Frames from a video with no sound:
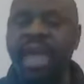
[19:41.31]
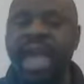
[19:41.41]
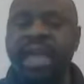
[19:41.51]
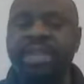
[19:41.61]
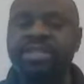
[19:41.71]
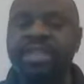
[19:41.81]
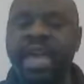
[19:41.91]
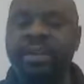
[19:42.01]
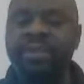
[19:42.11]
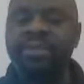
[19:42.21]
and his
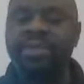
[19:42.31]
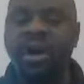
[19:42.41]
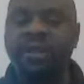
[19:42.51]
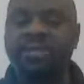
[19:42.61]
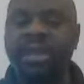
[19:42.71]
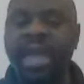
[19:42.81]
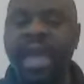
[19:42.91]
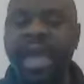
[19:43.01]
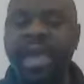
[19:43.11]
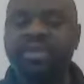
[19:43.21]
neighbors often
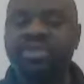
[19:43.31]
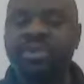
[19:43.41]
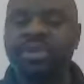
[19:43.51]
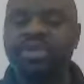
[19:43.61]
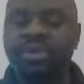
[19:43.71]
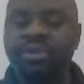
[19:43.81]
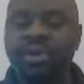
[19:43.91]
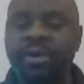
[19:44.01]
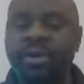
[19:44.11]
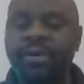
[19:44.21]
had to endure
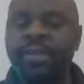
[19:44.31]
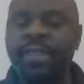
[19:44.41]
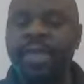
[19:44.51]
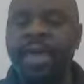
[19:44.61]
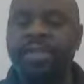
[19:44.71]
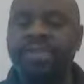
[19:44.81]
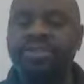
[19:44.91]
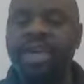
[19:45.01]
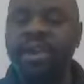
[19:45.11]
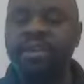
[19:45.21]
in the
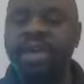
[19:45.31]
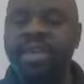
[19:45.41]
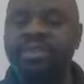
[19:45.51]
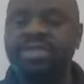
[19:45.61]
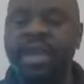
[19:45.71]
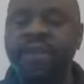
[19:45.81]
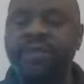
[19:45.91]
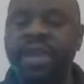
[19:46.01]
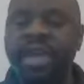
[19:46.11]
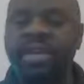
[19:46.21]
segregated South at
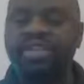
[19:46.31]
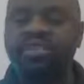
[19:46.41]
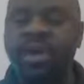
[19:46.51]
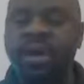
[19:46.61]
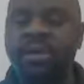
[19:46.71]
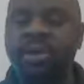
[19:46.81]
age 12,